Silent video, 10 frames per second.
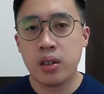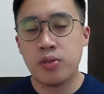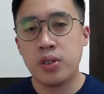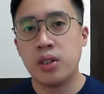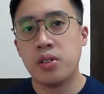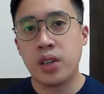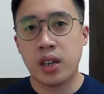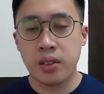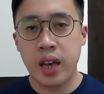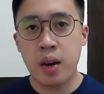If you need to
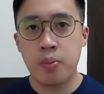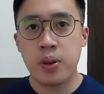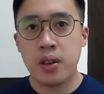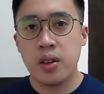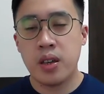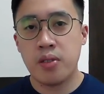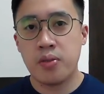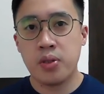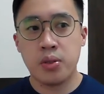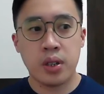take a nap,
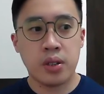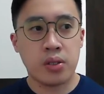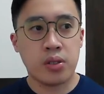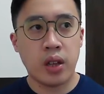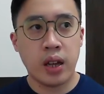if you need